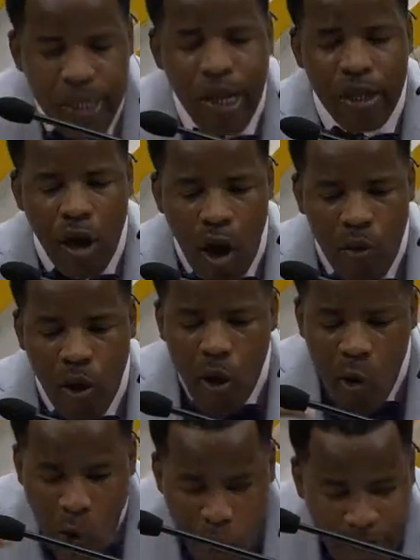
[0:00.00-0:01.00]
that our
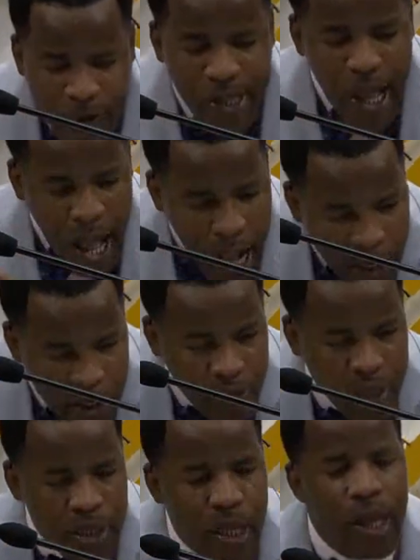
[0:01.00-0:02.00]
covert
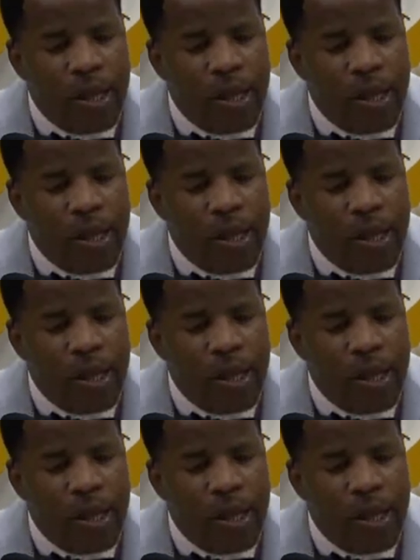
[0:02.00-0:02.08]
action